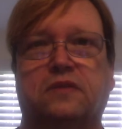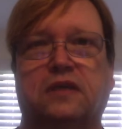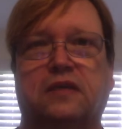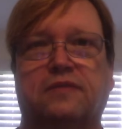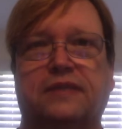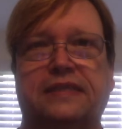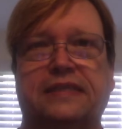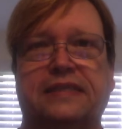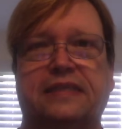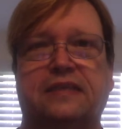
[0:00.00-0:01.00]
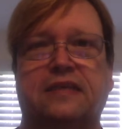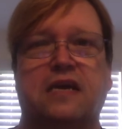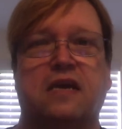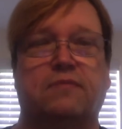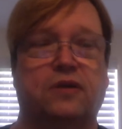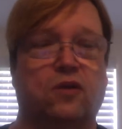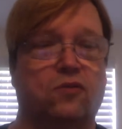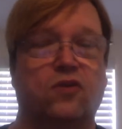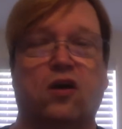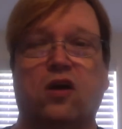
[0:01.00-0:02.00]
Uh, the ending did, but
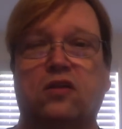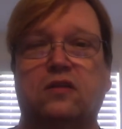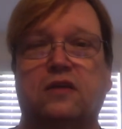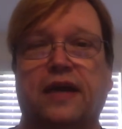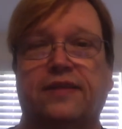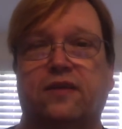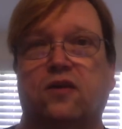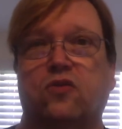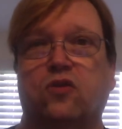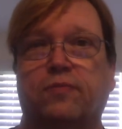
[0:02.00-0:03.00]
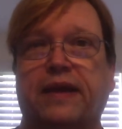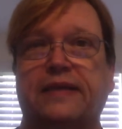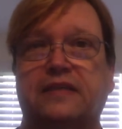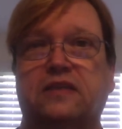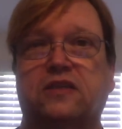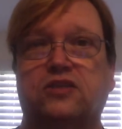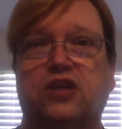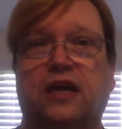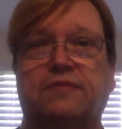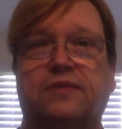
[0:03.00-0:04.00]
overall, I thought Horror Pack did a good
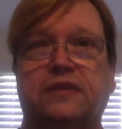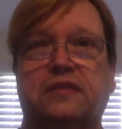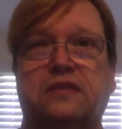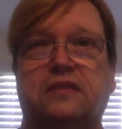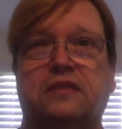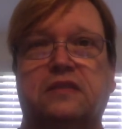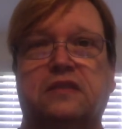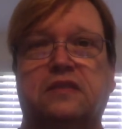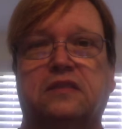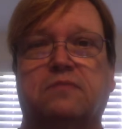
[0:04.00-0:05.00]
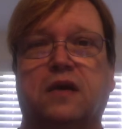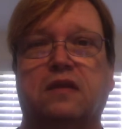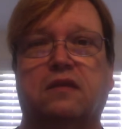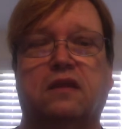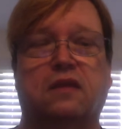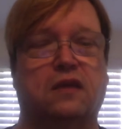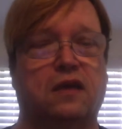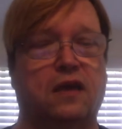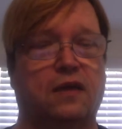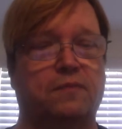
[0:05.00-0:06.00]
job this this month.
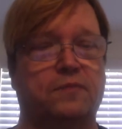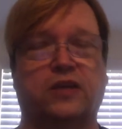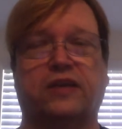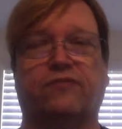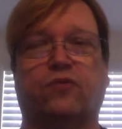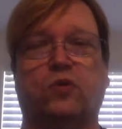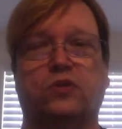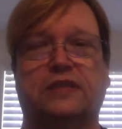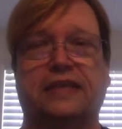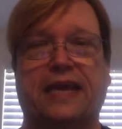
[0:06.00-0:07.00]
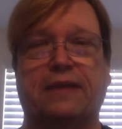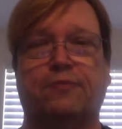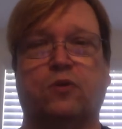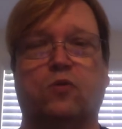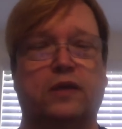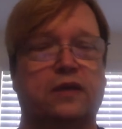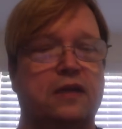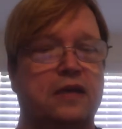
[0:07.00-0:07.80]
Um, looking forward to the April one.